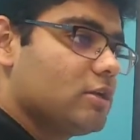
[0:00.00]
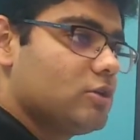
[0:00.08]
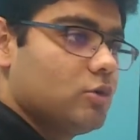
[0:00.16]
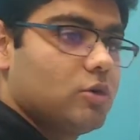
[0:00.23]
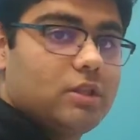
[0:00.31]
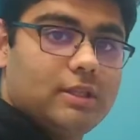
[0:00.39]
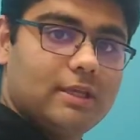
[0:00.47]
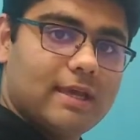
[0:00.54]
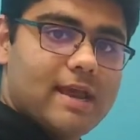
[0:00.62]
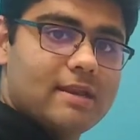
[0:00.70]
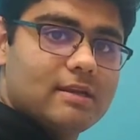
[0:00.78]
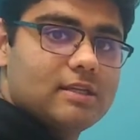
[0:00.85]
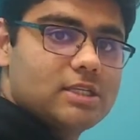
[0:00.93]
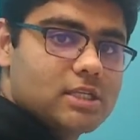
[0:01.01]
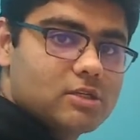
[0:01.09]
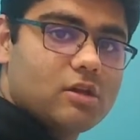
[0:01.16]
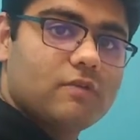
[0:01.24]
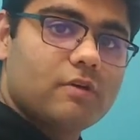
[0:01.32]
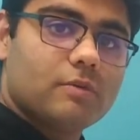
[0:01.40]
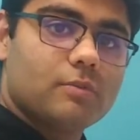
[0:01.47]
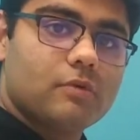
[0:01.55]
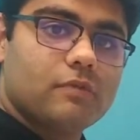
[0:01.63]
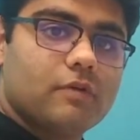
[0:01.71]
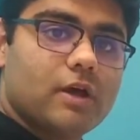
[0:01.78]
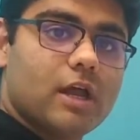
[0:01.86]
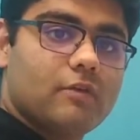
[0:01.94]
took the analysis of our
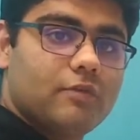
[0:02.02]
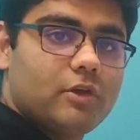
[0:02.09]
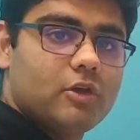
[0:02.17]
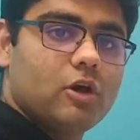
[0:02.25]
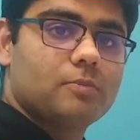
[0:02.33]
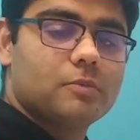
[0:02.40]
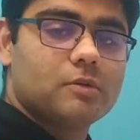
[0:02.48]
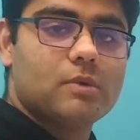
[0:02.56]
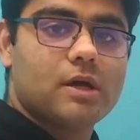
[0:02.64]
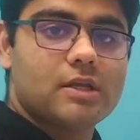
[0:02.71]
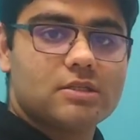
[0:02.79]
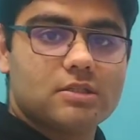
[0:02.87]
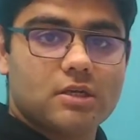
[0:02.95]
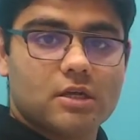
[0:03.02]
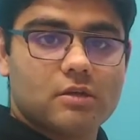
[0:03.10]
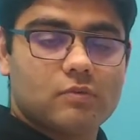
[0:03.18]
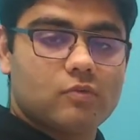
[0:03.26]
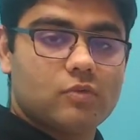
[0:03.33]
profile, we optimized it,